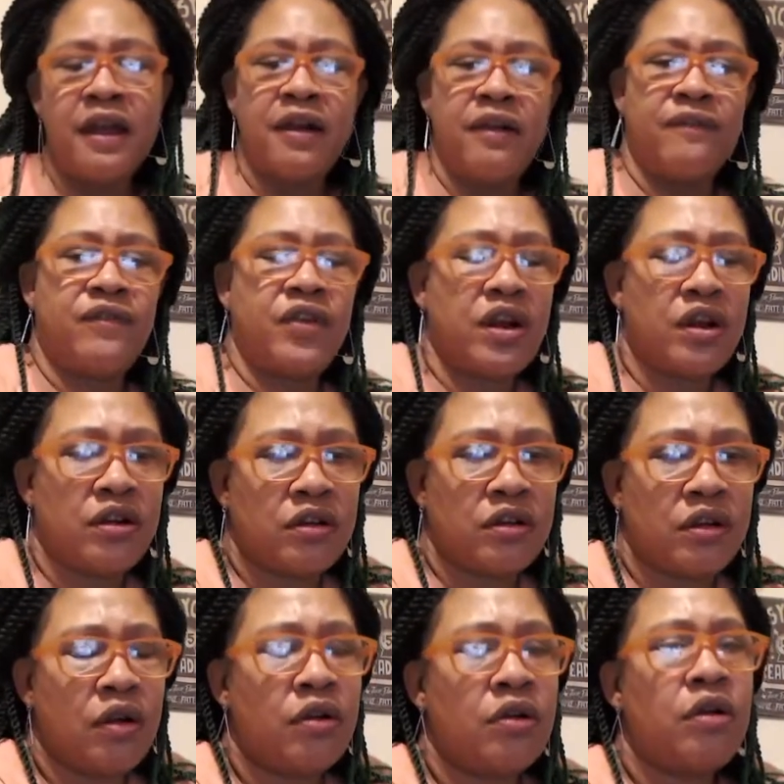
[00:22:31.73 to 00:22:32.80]

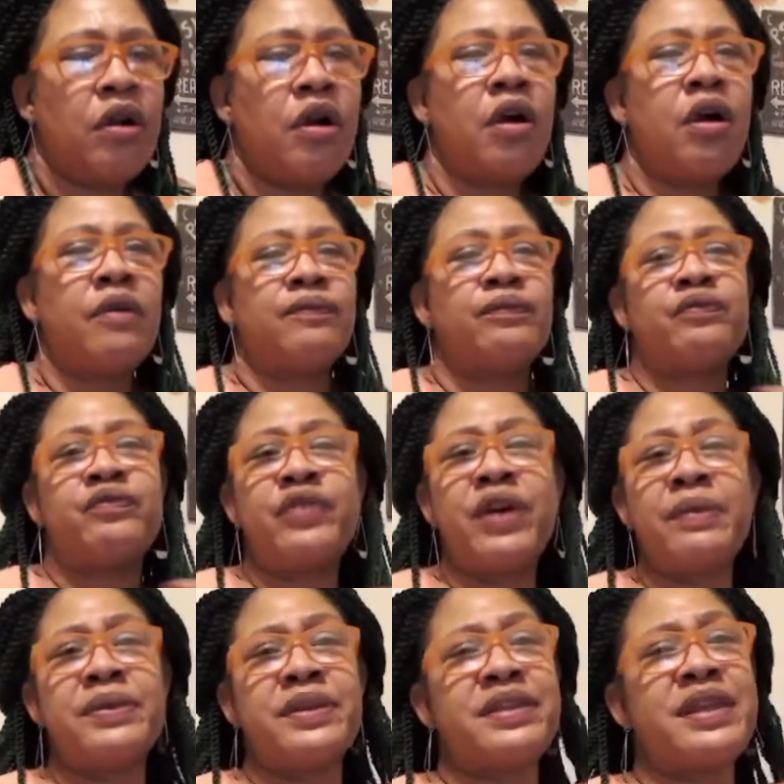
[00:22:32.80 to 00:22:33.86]
Virgo, from
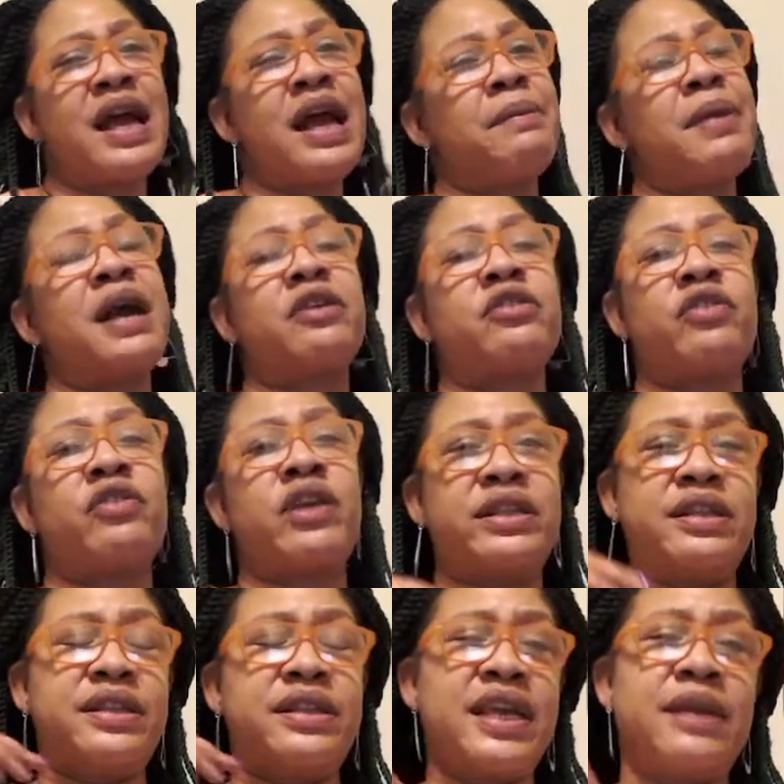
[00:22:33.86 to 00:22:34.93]
the time I cracked the
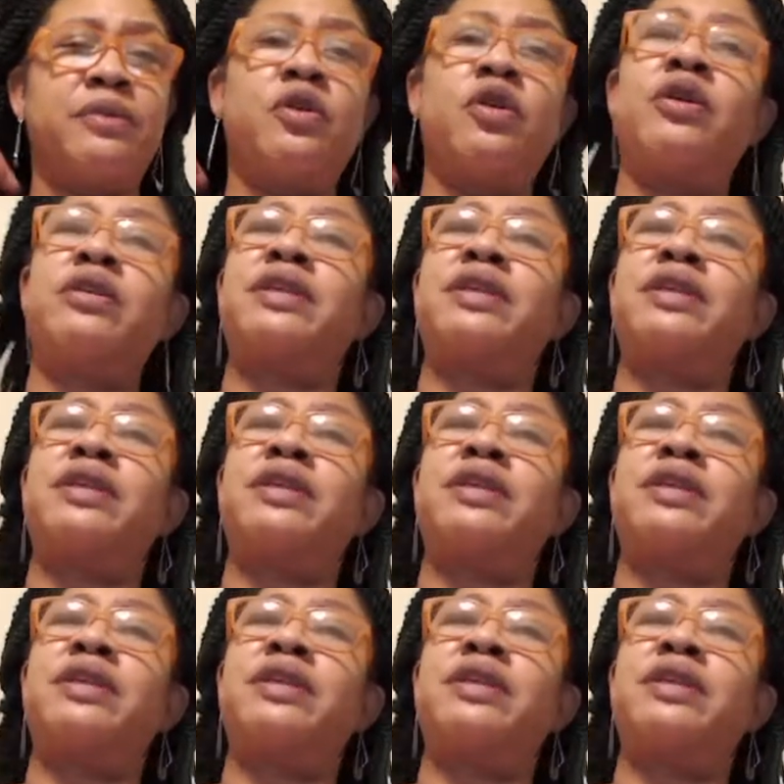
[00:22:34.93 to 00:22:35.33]
damn cards,